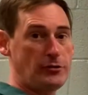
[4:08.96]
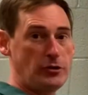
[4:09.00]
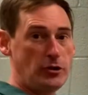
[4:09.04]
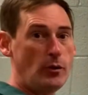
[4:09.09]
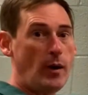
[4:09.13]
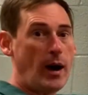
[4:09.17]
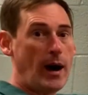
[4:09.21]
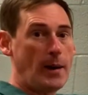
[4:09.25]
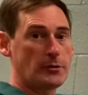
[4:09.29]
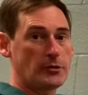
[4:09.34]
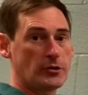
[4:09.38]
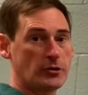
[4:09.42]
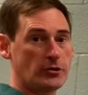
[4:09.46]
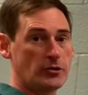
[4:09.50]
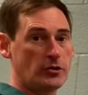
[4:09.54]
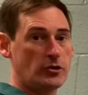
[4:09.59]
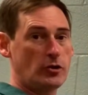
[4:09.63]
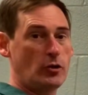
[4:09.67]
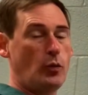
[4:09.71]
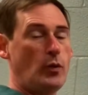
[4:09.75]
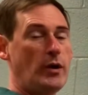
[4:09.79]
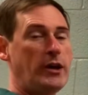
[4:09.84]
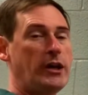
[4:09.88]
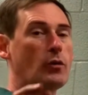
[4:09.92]
two options.
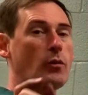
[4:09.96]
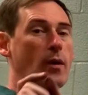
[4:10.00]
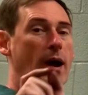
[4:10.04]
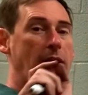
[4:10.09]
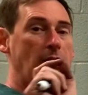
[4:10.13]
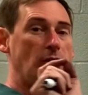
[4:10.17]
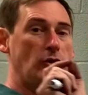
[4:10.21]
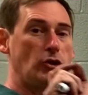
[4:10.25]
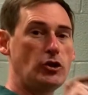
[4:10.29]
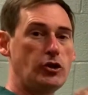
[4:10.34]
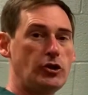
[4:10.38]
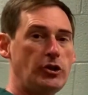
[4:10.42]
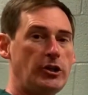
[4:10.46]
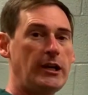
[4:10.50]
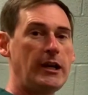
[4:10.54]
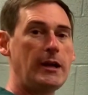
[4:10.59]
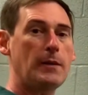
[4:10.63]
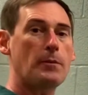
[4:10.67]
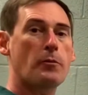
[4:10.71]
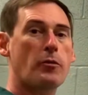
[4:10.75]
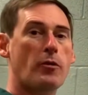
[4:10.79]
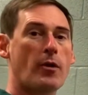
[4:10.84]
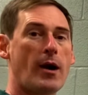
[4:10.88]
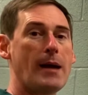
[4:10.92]
We could write g
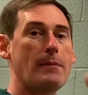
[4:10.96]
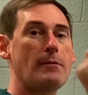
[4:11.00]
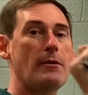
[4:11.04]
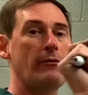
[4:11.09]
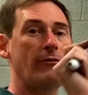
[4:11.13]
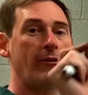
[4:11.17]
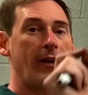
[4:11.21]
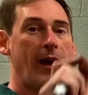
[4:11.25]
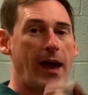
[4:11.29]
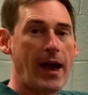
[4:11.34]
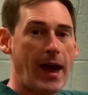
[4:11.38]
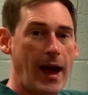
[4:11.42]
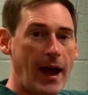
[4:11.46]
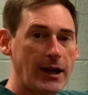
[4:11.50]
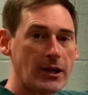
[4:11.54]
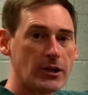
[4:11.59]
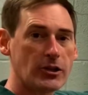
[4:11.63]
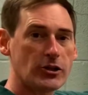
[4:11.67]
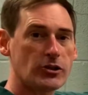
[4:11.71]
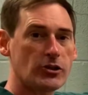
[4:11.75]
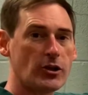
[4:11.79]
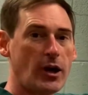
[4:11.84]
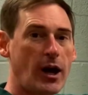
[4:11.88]
prime of x.